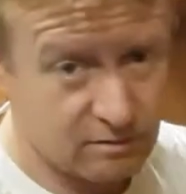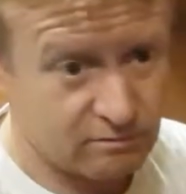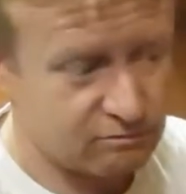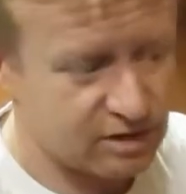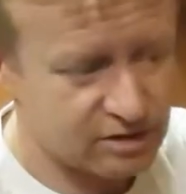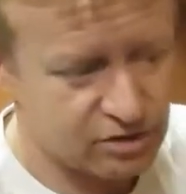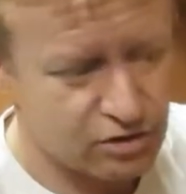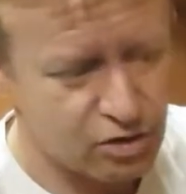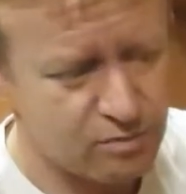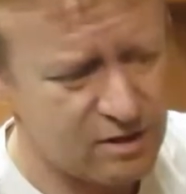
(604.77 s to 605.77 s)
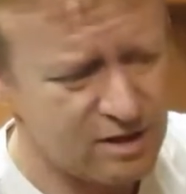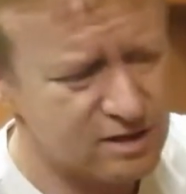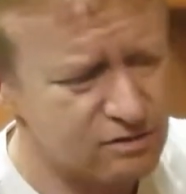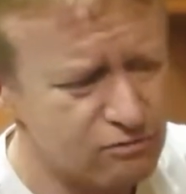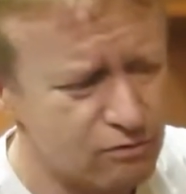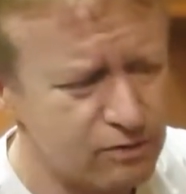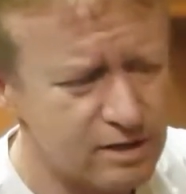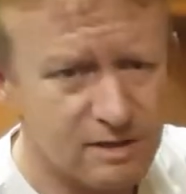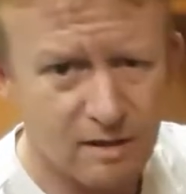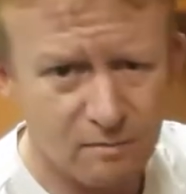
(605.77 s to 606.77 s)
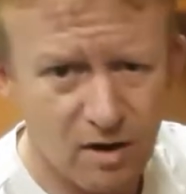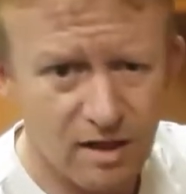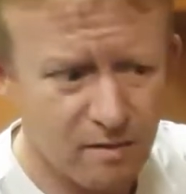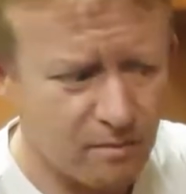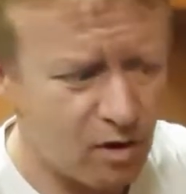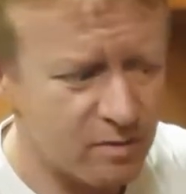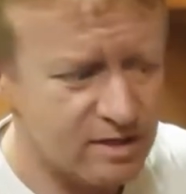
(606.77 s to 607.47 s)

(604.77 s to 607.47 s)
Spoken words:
Rex Cube. This is at the moment,